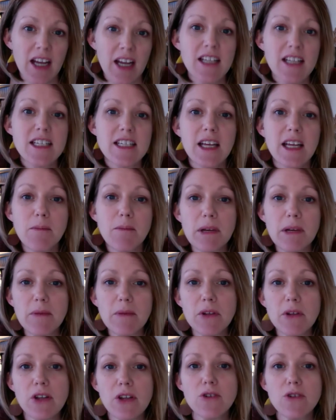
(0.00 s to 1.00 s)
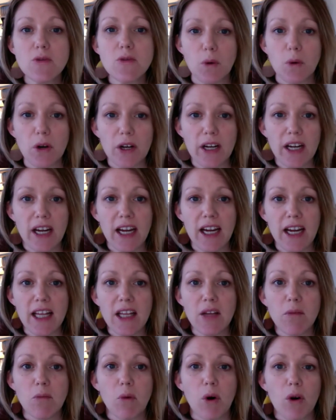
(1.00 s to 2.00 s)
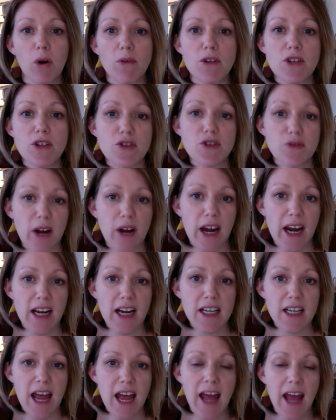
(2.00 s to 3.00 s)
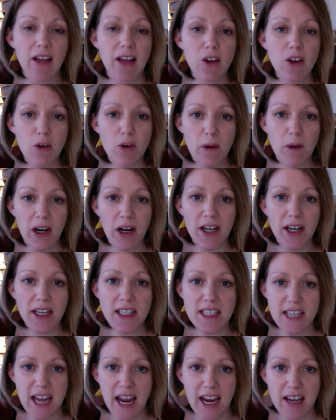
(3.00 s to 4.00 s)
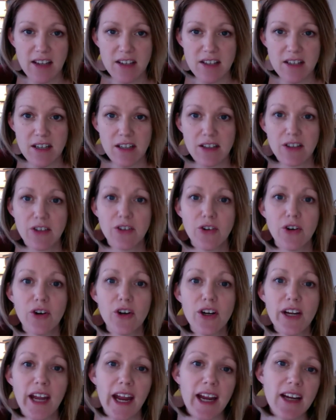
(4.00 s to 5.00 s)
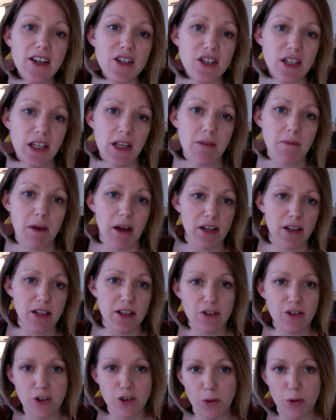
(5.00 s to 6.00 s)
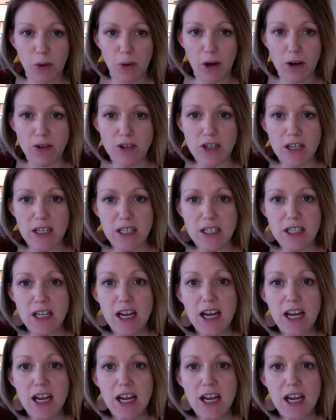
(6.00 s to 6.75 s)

To compete with those working in the more restrained Anglo-American taste, Lenoir occasionally melded the two approaches